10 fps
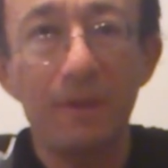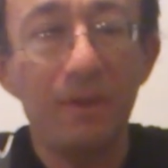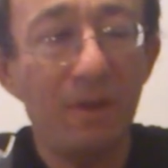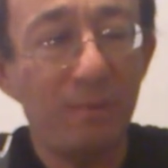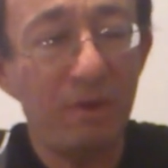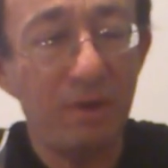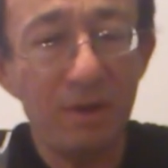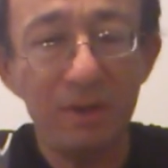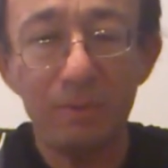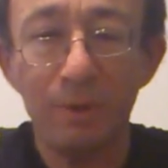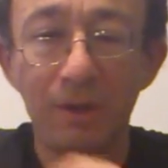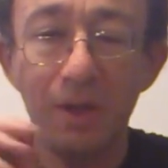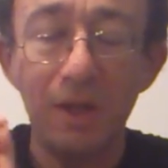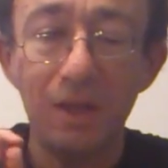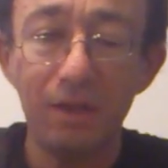A very nice one.
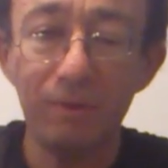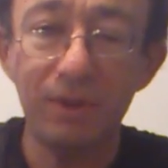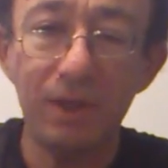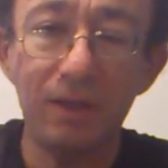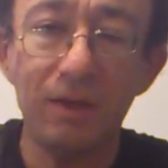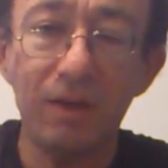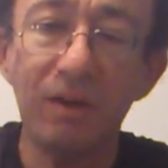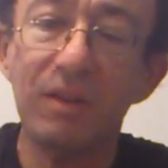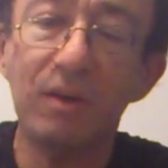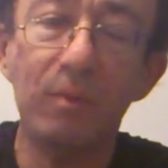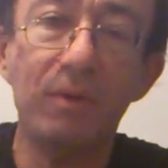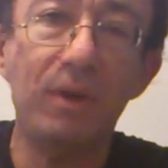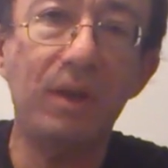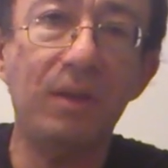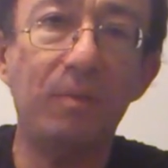There was another character
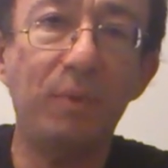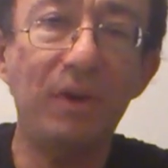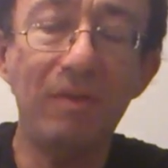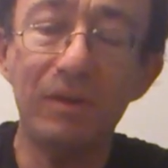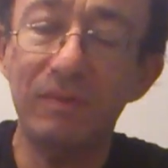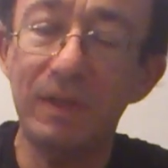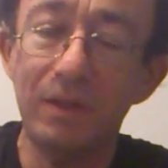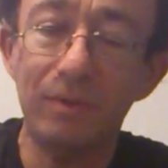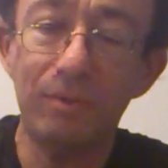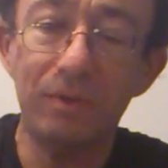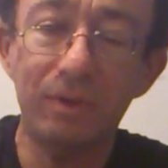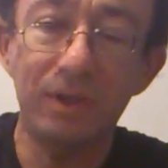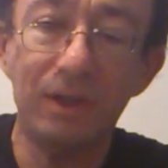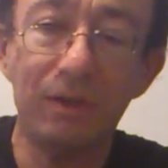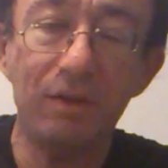in the previous video who also had a
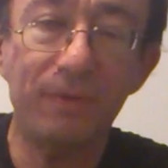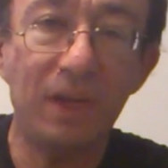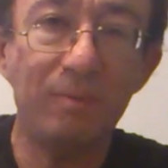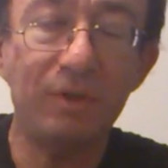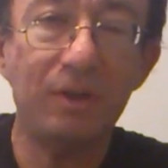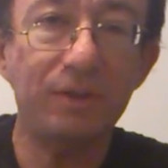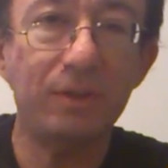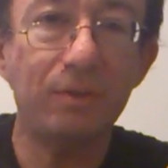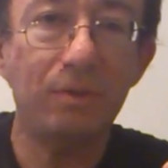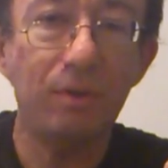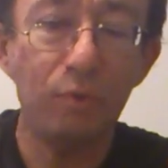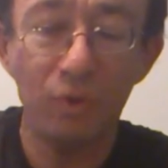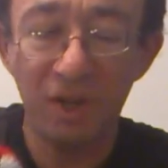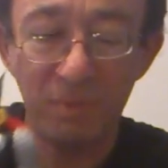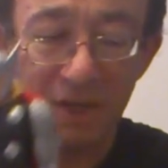cloth cape, so I'll just show you who
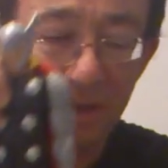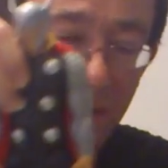I mean.